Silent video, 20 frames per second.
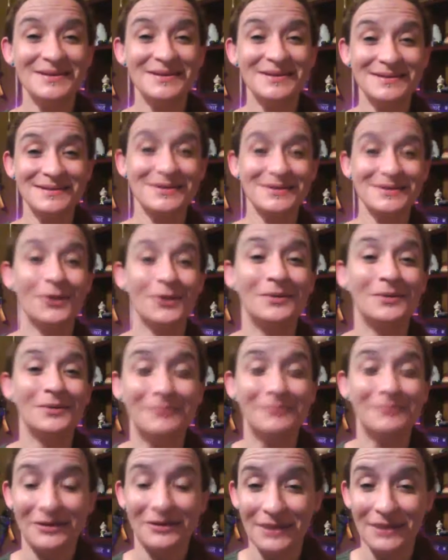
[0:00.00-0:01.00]
So,
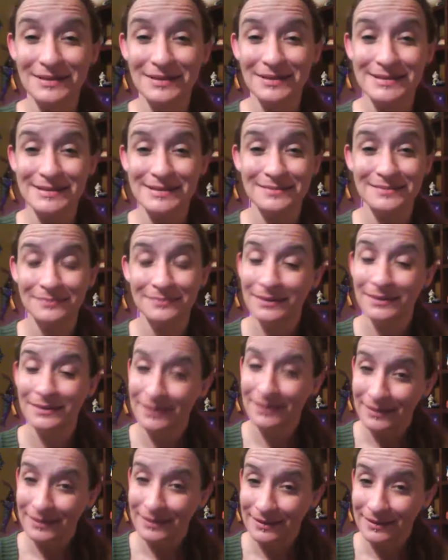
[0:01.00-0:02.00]
my friends,
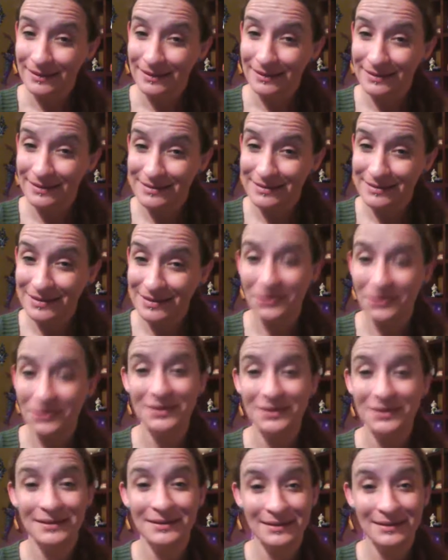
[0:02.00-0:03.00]

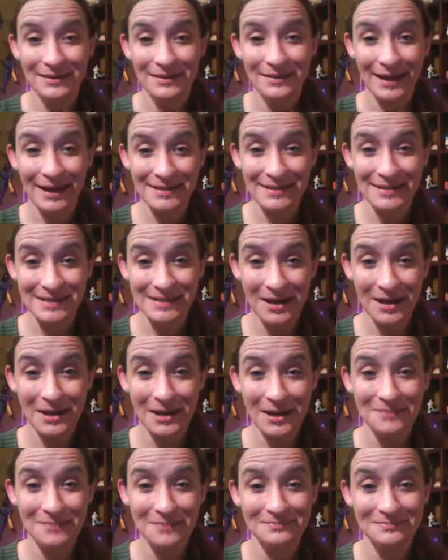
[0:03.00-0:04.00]
until next
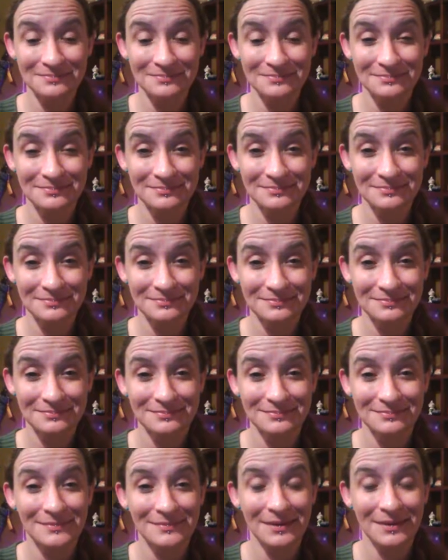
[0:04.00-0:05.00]
time,
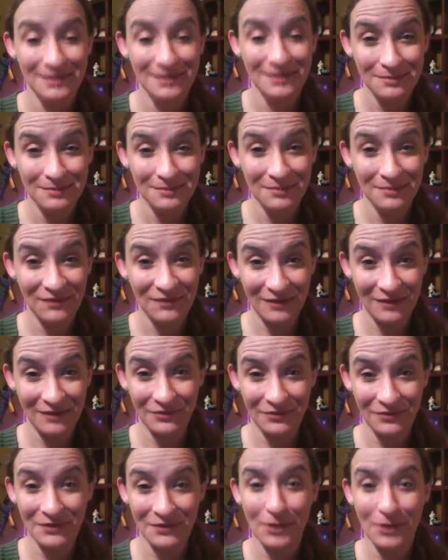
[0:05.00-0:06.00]
may
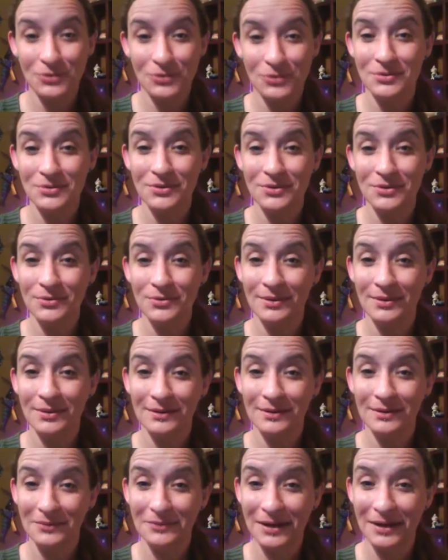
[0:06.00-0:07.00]
favor follow you
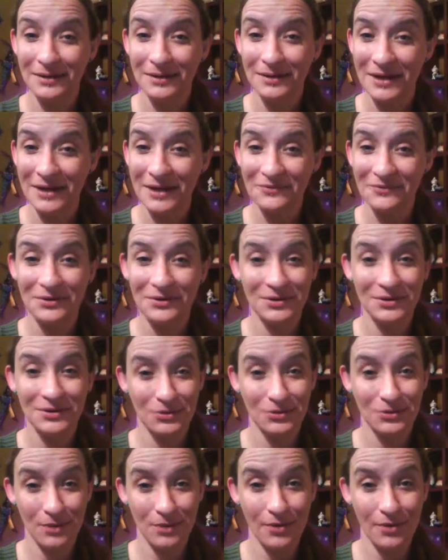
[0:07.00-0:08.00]
wherever
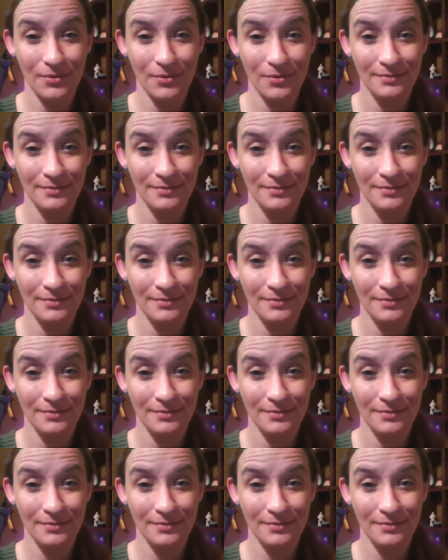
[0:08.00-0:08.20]
you go,